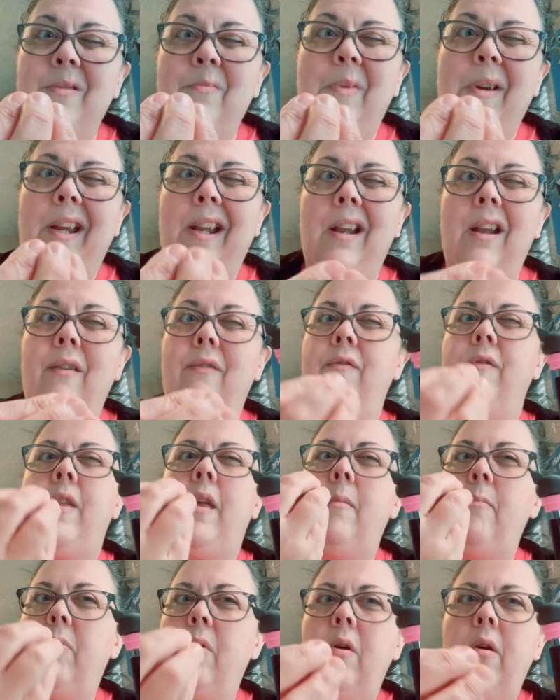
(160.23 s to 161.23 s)
big enough for
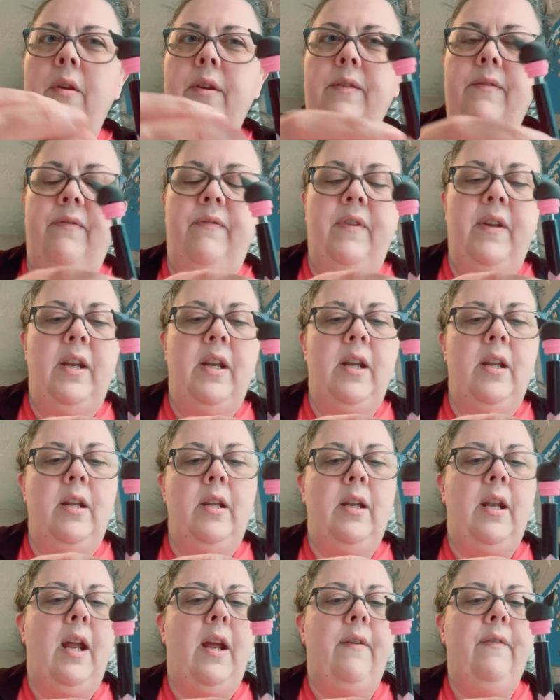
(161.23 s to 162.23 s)
that ball to fit in
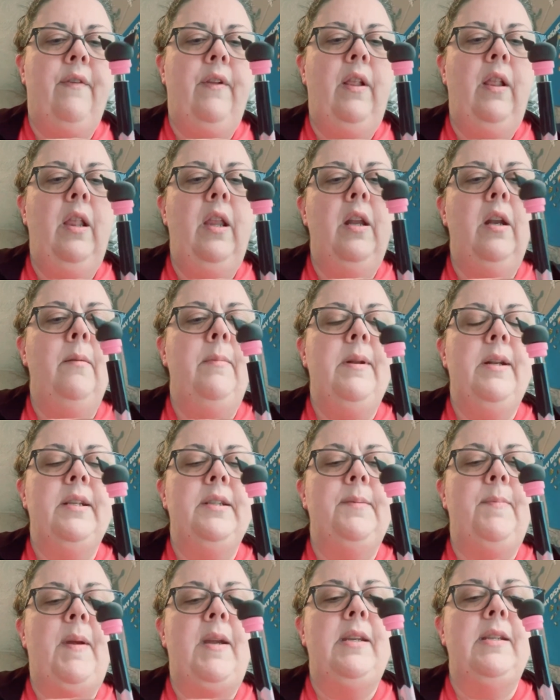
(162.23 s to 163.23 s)
and have a little bit of
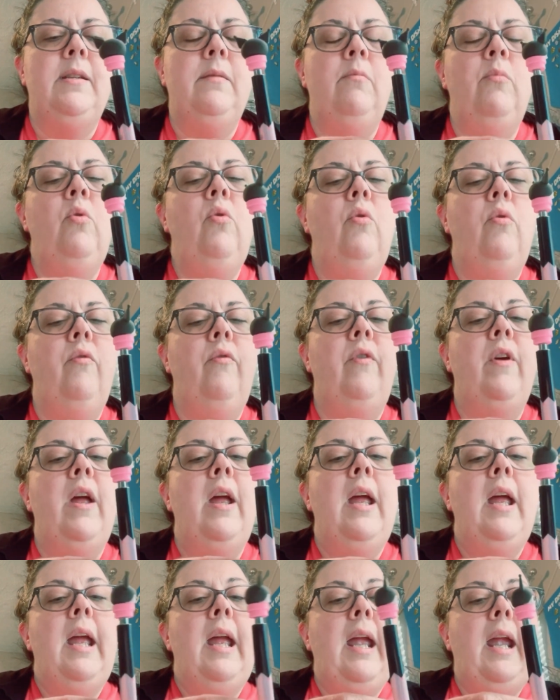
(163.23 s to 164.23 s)
space to move,
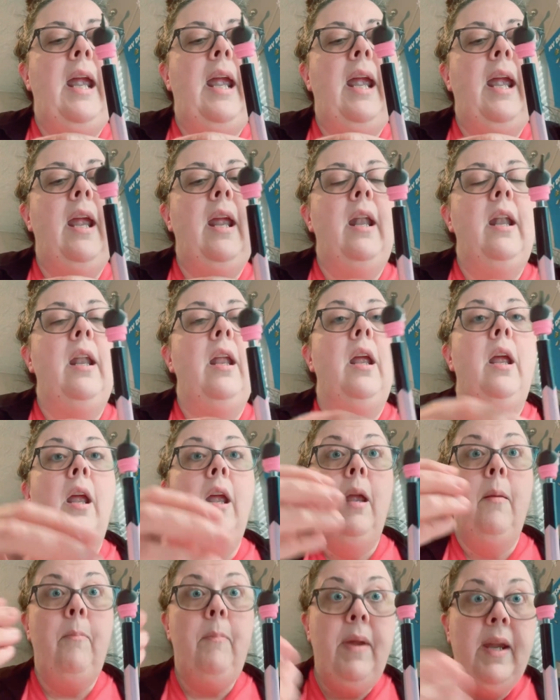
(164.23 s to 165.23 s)
and
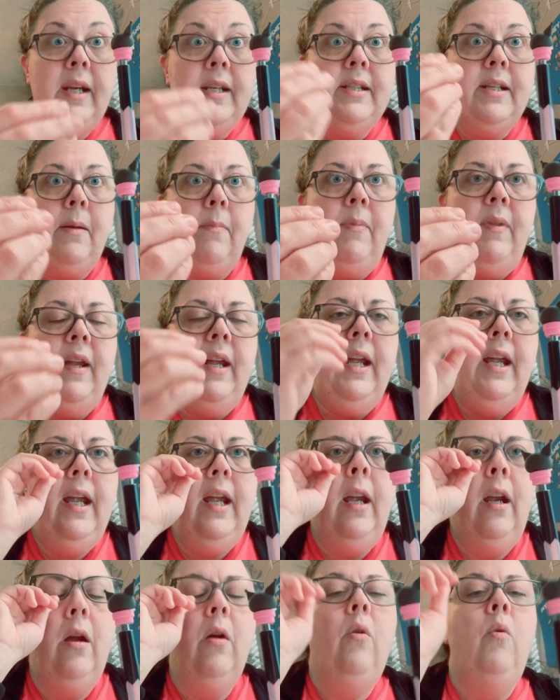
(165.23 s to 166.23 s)
picks up the
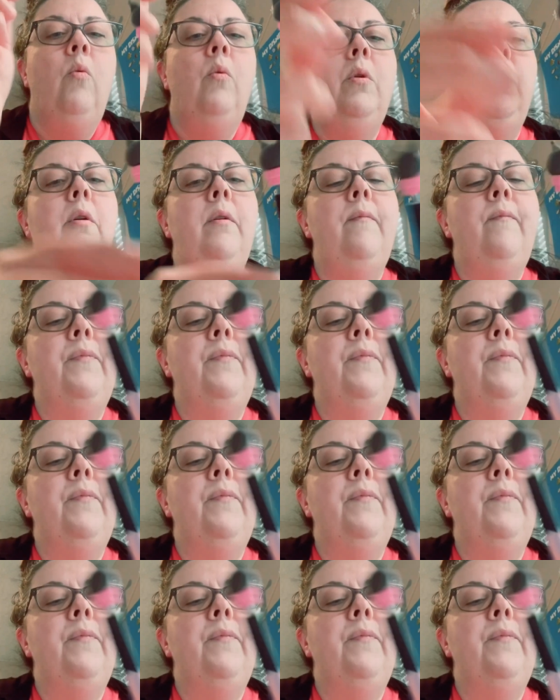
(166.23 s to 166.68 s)
ink. Well,